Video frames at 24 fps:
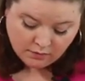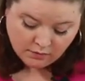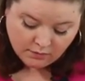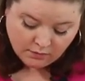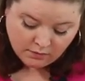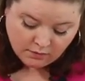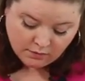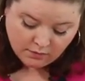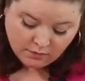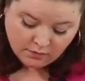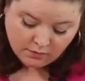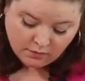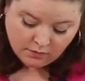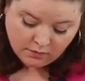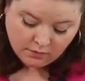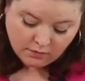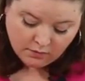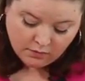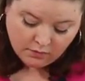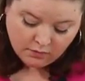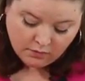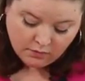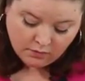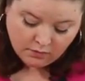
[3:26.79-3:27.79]

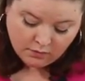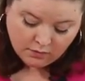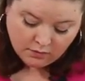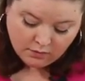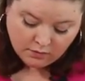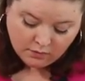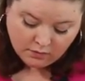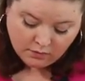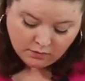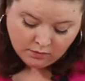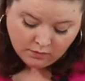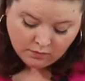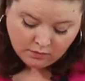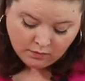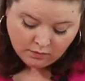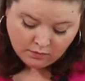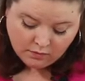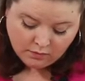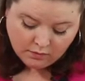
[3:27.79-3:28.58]
Nothing is said.